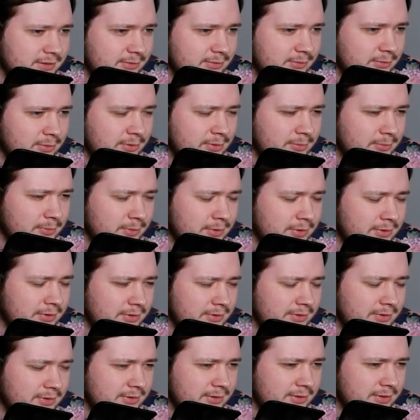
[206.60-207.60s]
What
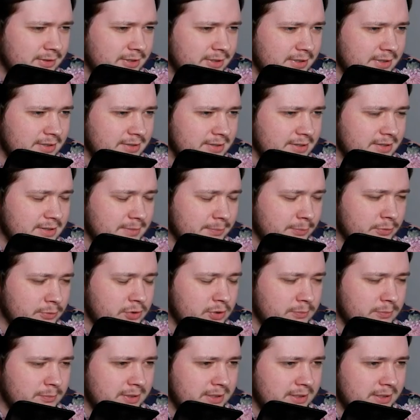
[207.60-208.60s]
is this supposed
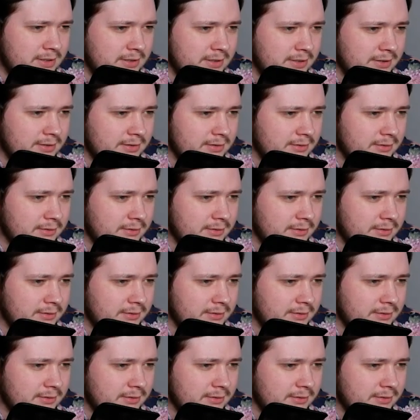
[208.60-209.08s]
to be?